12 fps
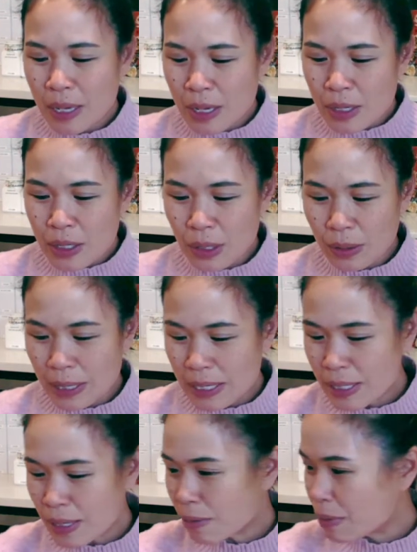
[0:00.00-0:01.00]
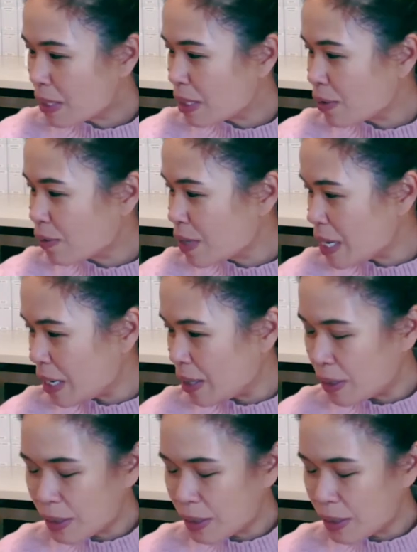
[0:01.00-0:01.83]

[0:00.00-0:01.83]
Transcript: So let's start with Silver Needle.